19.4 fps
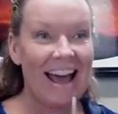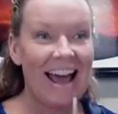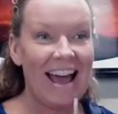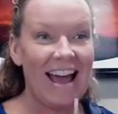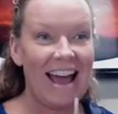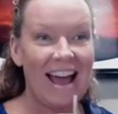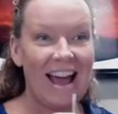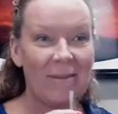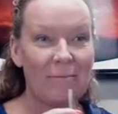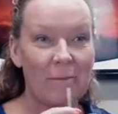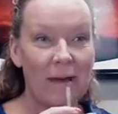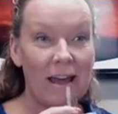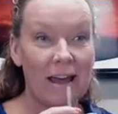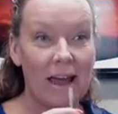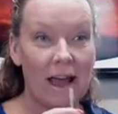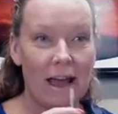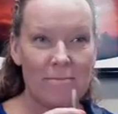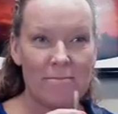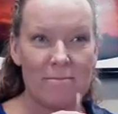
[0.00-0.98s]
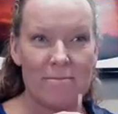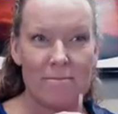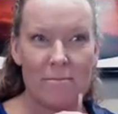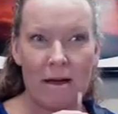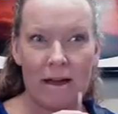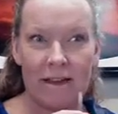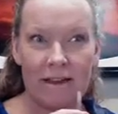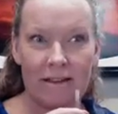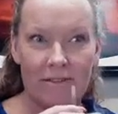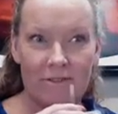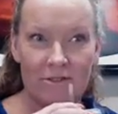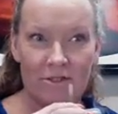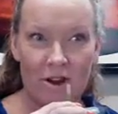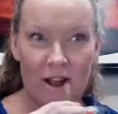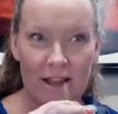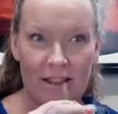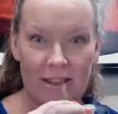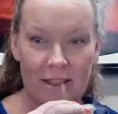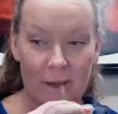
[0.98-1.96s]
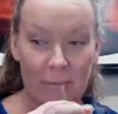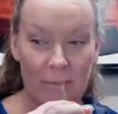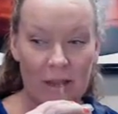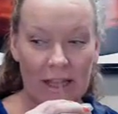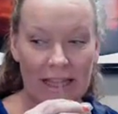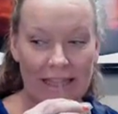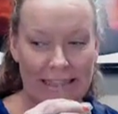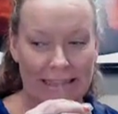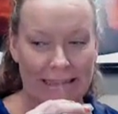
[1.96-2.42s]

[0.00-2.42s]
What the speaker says: I might have tried them.